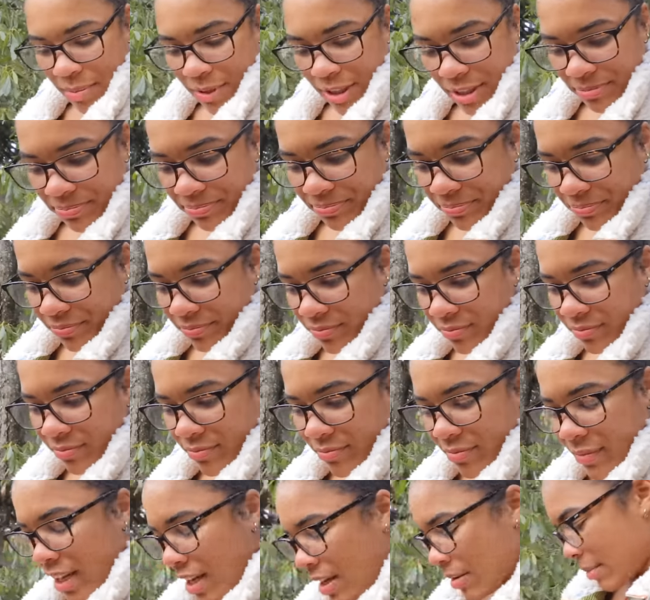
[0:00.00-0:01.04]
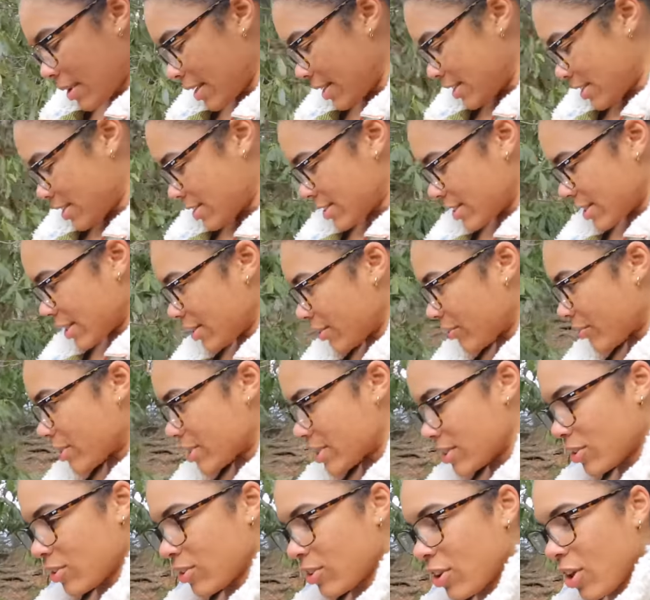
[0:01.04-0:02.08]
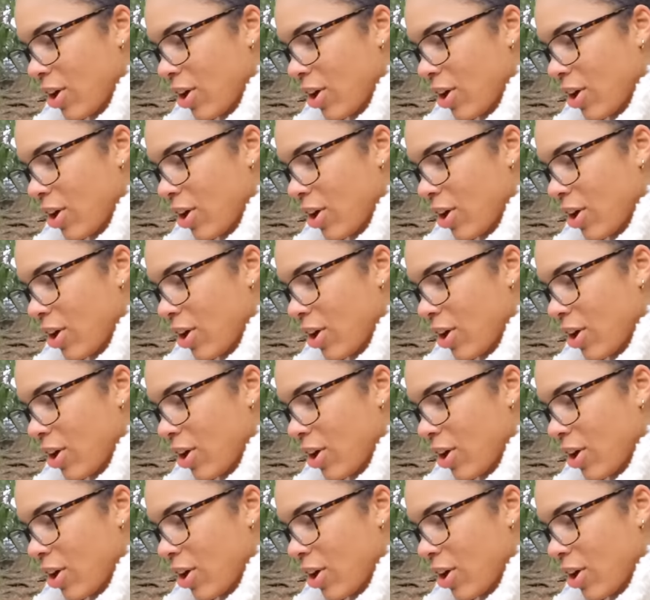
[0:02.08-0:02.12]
but I might just sit on this little